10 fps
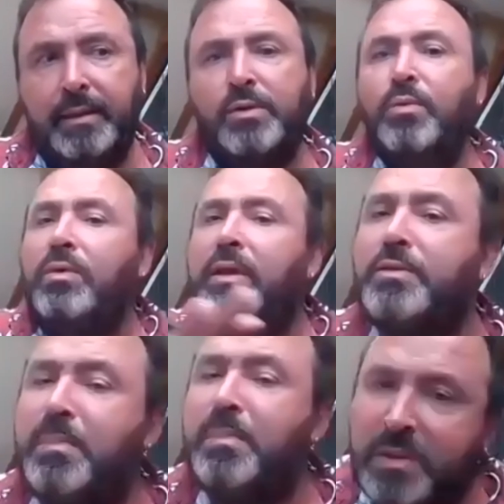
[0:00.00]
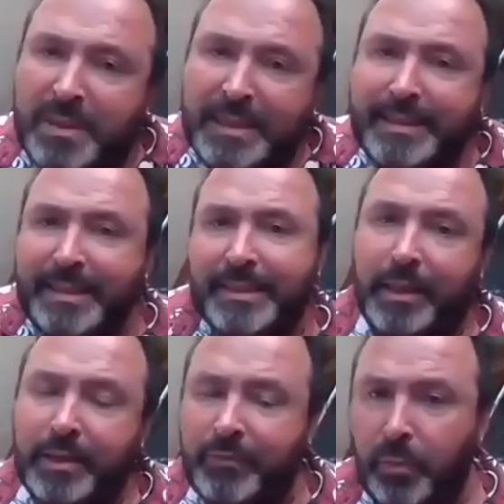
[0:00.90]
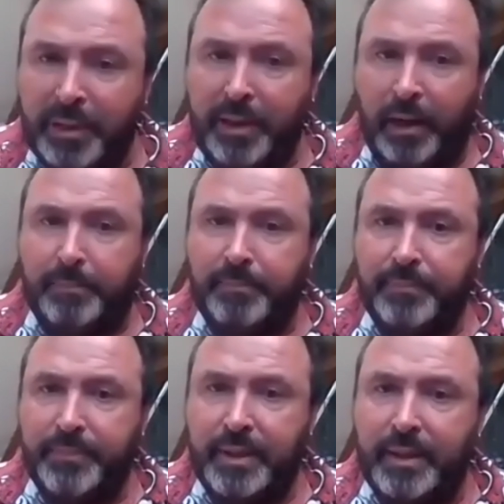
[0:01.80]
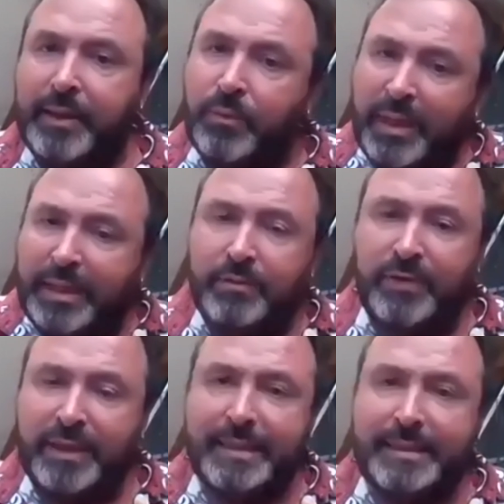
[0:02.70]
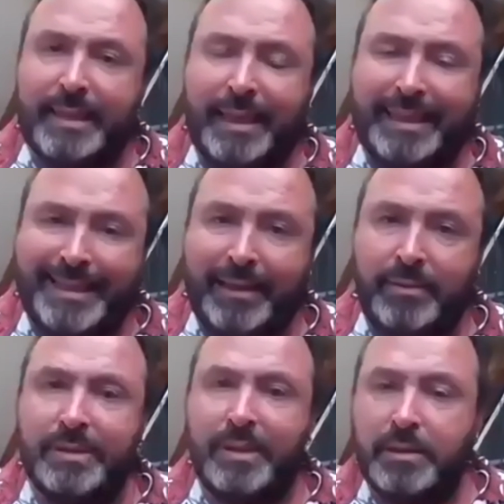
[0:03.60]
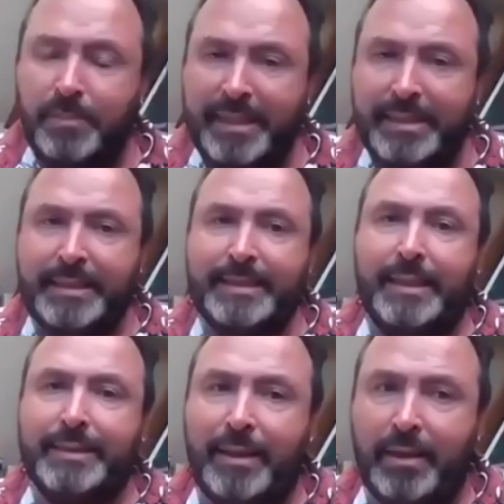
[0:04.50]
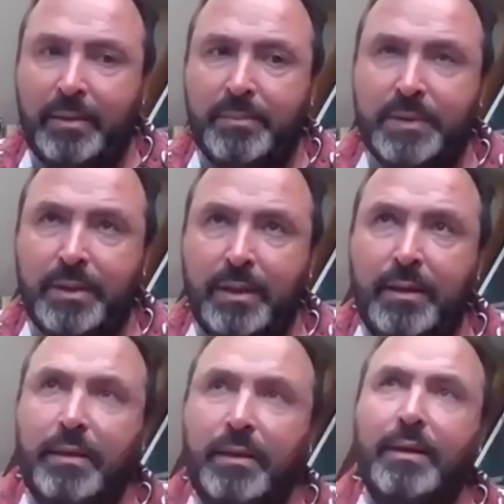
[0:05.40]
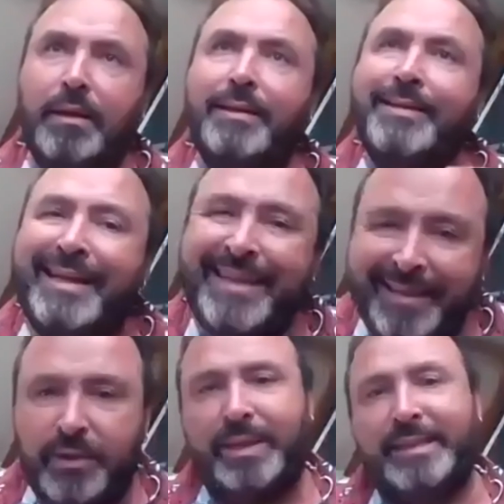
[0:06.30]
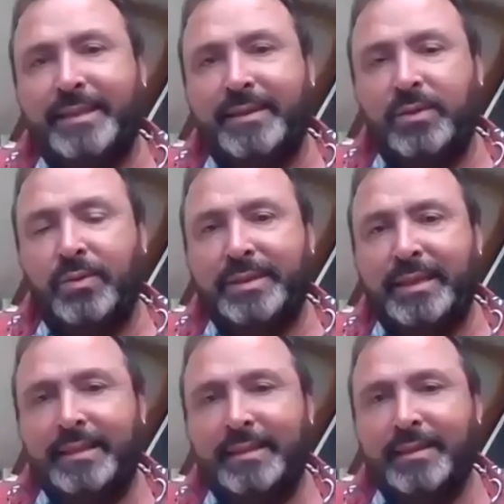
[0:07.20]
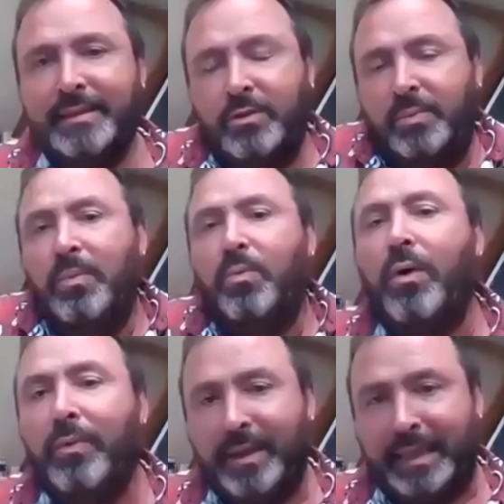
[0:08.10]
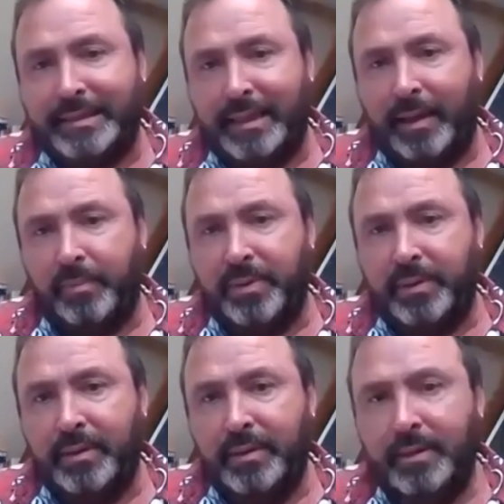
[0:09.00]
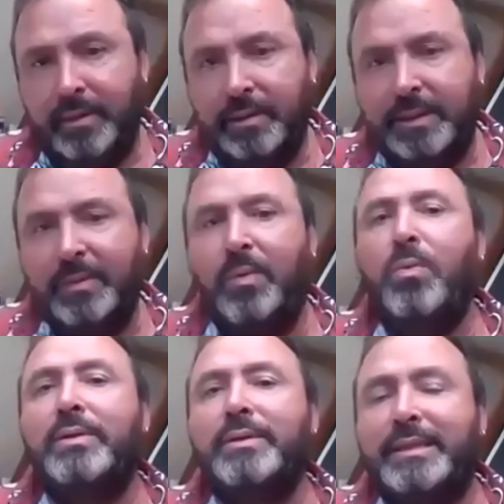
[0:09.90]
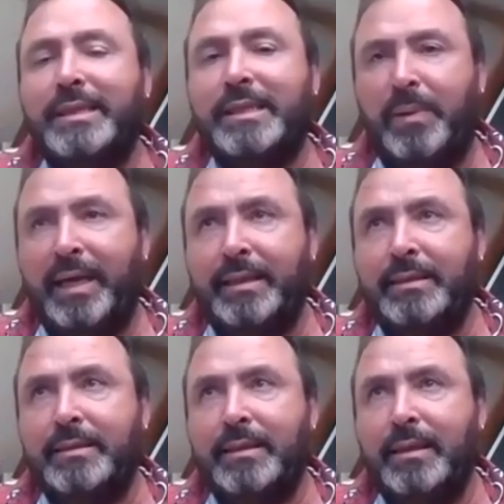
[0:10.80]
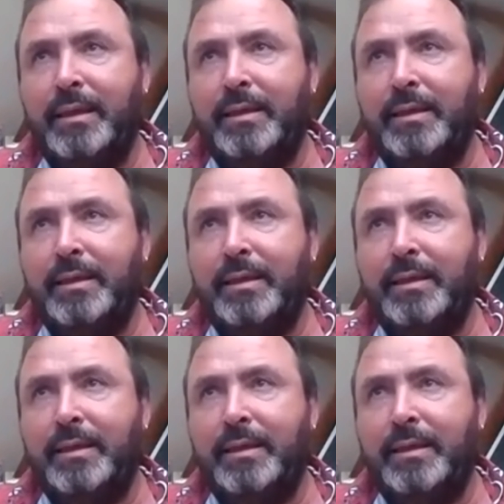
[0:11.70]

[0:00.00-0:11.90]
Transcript: So all those possibilities kind of open up, and it reconfigures our towns, our spaces, our times. And then the other question, of course, is, do we want that to happen? Do we want to spend